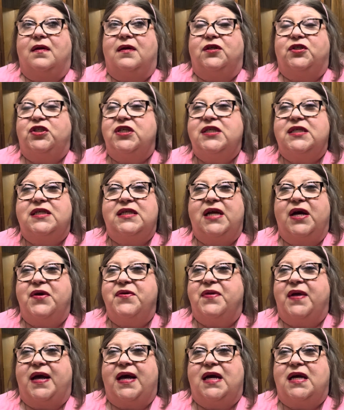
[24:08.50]
Just know
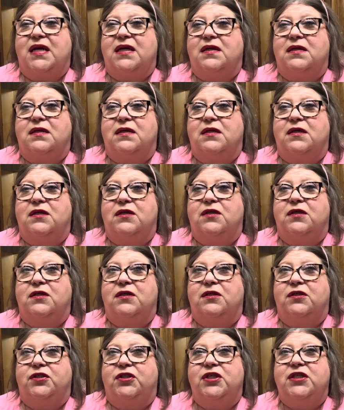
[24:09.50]
that.
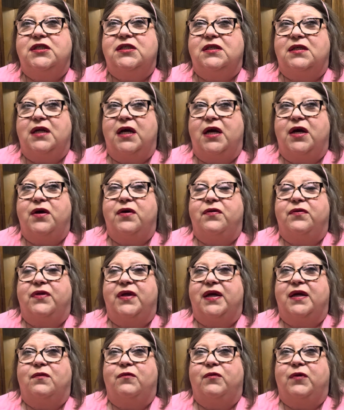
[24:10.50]
Just know
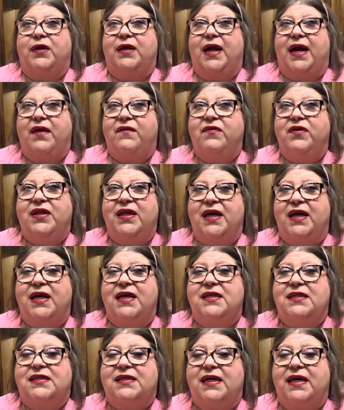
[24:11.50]
that when
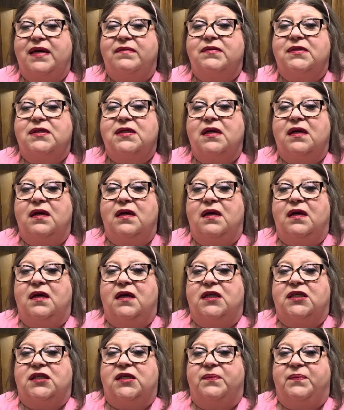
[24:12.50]
everything seems
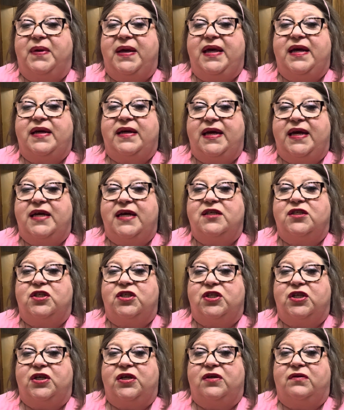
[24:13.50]
to be
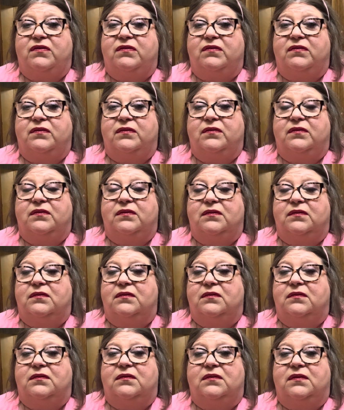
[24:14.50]
against you,
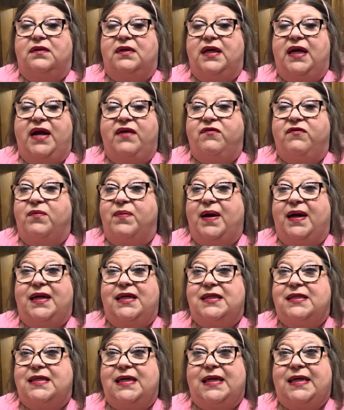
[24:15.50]

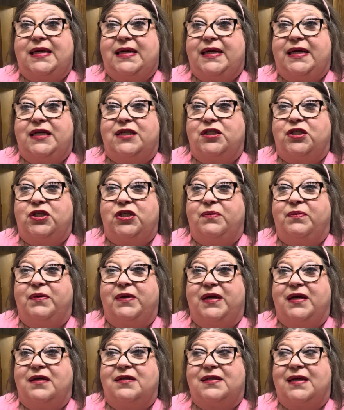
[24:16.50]
everybody's not against you,
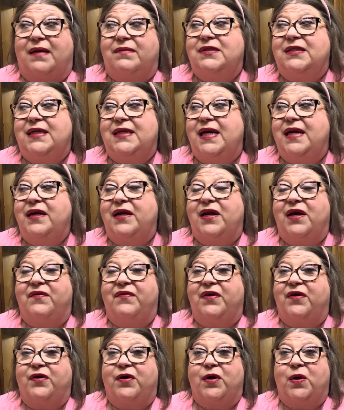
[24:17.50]
because I'm standing over
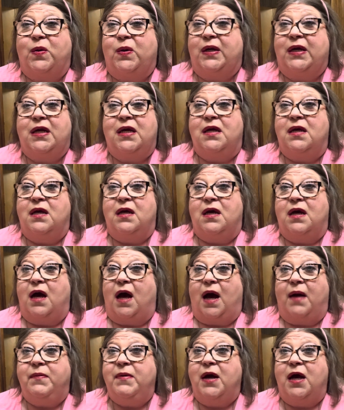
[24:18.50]
here going,
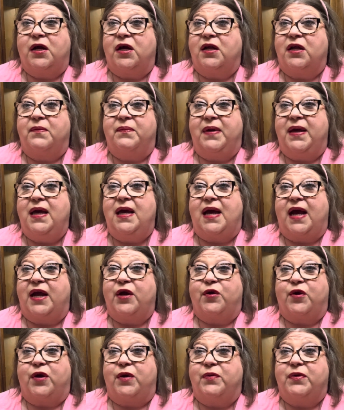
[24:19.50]
I'm not going to be
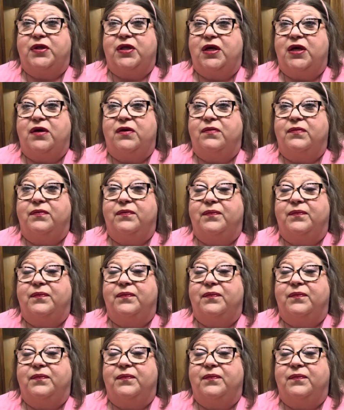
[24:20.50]
angry with you.